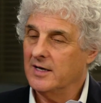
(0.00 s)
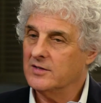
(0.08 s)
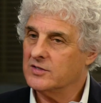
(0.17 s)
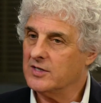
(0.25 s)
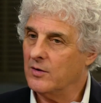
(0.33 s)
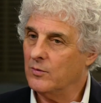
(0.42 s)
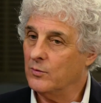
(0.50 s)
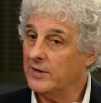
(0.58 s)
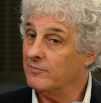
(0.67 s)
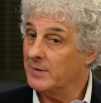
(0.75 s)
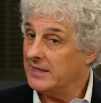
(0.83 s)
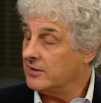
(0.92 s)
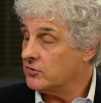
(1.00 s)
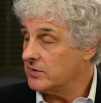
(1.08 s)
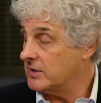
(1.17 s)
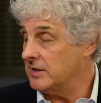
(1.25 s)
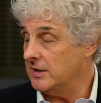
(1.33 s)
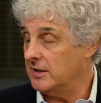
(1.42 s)
So we've been
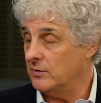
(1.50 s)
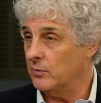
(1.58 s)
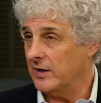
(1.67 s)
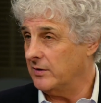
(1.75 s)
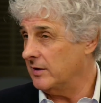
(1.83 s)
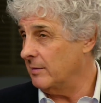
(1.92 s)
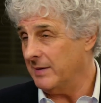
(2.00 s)
interested in whether the